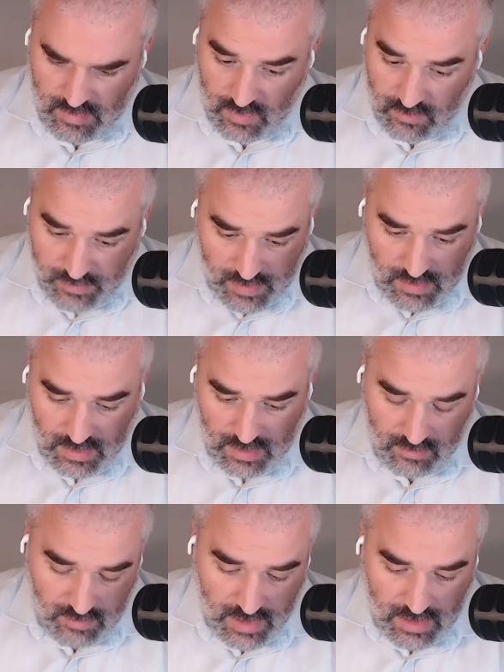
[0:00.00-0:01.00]

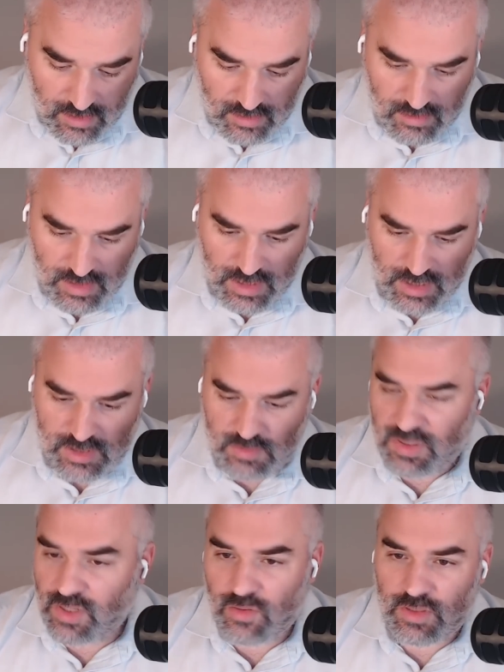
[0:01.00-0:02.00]
fairly regularly
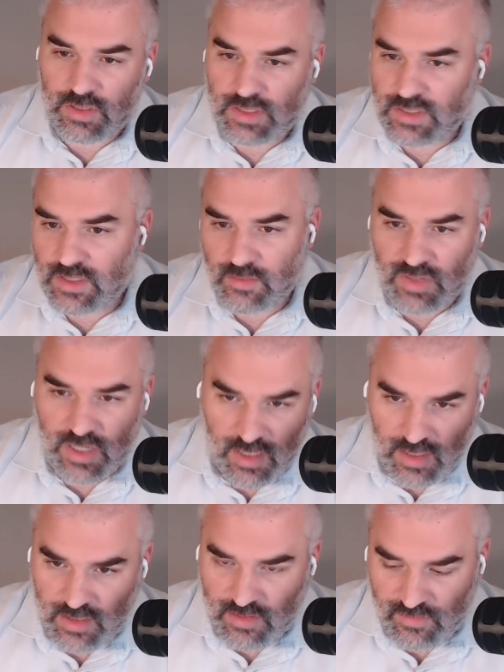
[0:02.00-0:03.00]
explode into some
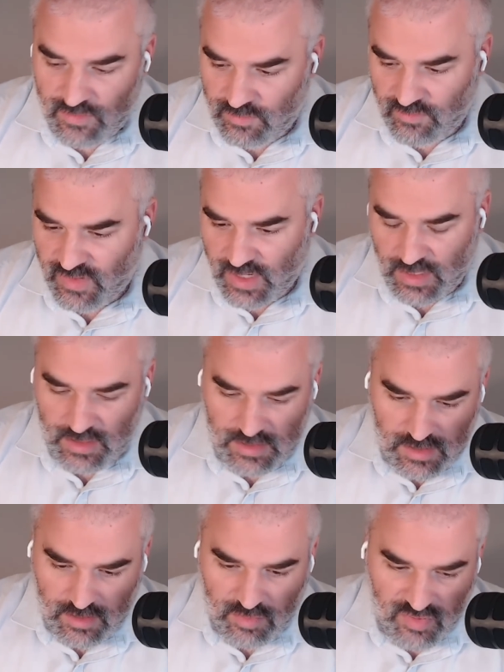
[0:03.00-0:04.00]
kind of
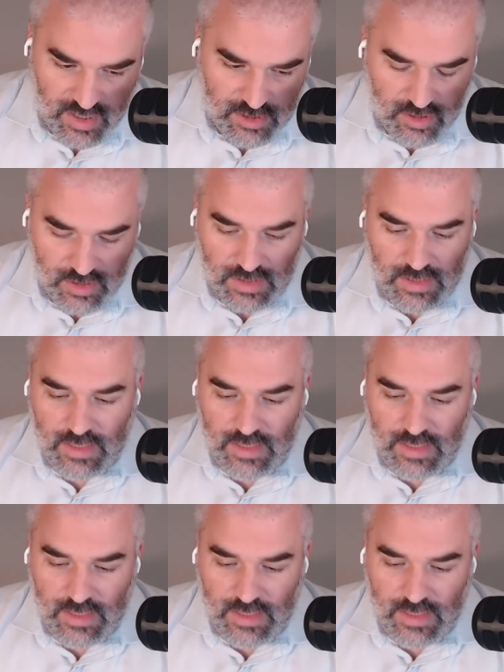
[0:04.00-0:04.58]
violence and oppression,